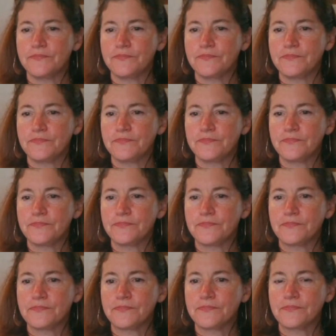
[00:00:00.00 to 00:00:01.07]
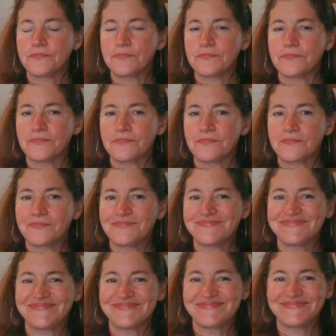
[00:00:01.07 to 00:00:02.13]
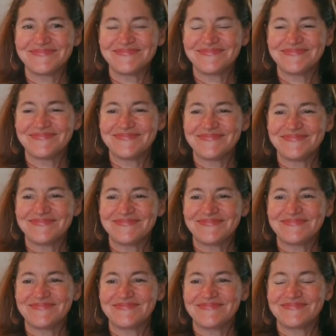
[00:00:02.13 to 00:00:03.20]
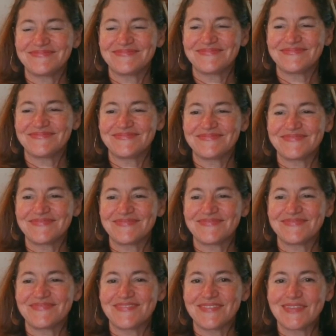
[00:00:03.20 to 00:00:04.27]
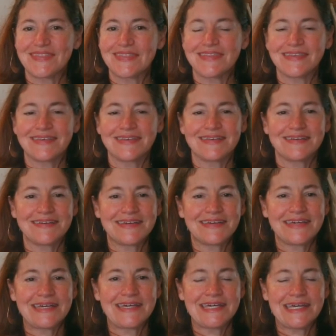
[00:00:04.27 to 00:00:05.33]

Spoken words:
(silence)